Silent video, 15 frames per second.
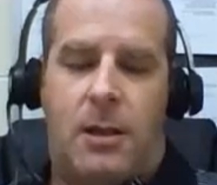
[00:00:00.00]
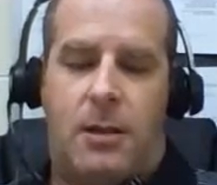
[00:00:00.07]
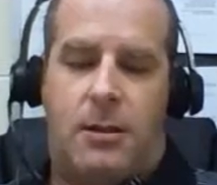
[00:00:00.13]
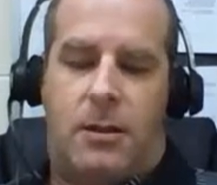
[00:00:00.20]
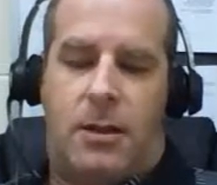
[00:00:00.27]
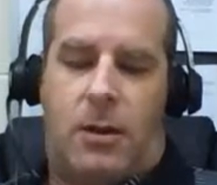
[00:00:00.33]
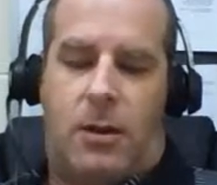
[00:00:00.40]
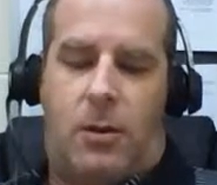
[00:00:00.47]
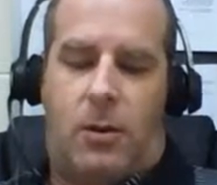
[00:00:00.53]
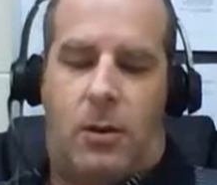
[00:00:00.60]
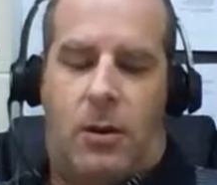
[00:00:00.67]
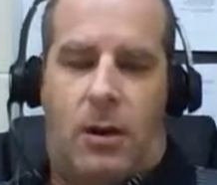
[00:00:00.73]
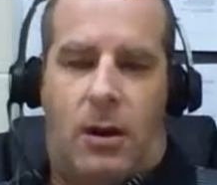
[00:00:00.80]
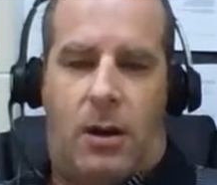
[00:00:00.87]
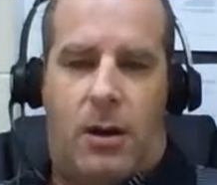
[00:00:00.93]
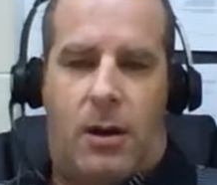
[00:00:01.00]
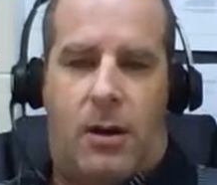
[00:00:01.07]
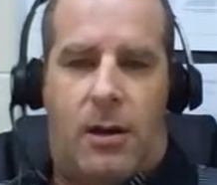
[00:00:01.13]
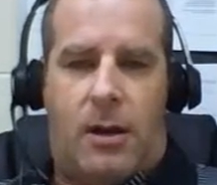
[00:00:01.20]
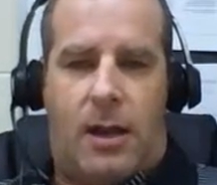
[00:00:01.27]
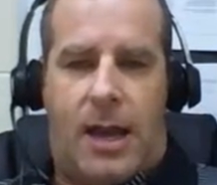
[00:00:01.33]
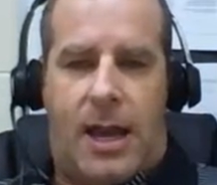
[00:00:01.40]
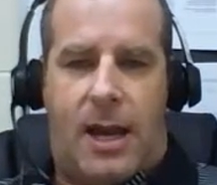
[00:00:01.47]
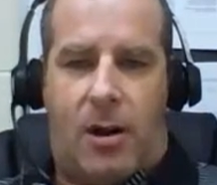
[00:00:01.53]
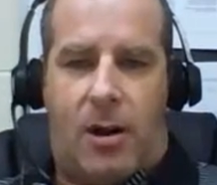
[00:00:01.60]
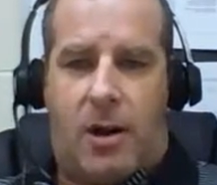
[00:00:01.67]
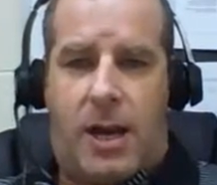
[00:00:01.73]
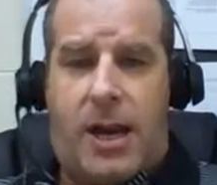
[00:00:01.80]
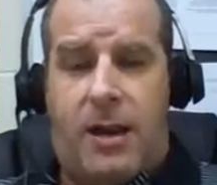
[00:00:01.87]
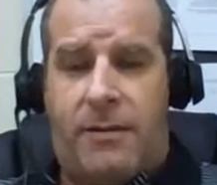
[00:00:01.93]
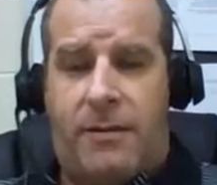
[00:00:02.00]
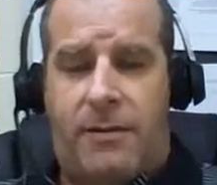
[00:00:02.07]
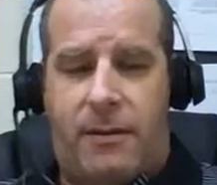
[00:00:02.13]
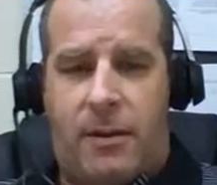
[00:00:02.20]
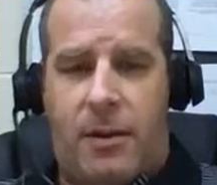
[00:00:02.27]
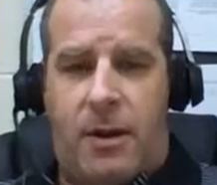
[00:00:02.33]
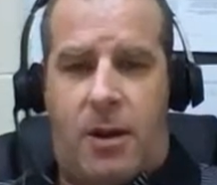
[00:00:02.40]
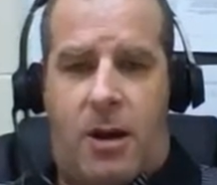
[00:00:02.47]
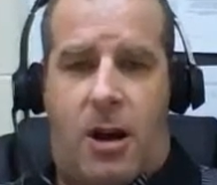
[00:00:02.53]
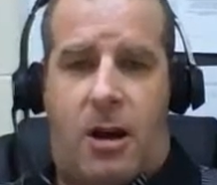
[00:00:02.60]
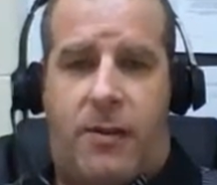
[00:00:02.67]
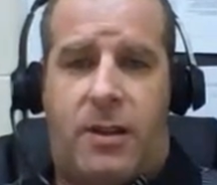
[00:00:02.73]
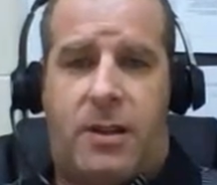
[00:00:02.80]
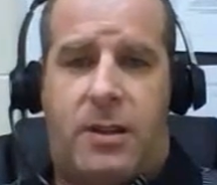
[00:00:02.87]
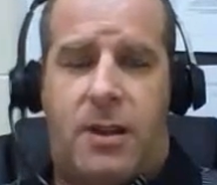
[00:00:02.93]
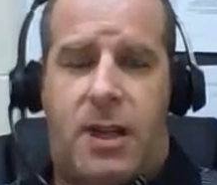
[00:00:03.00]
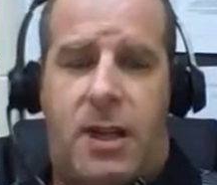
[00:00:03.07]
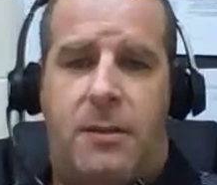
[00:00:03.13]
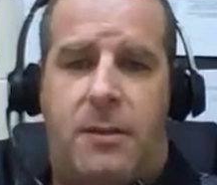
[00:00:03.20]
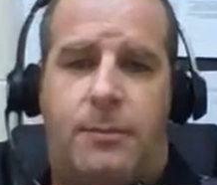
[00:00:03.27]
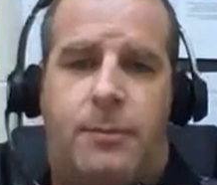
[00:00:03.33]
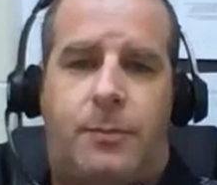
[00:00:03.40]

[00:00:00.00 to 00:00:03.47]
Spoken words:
So ARF obviously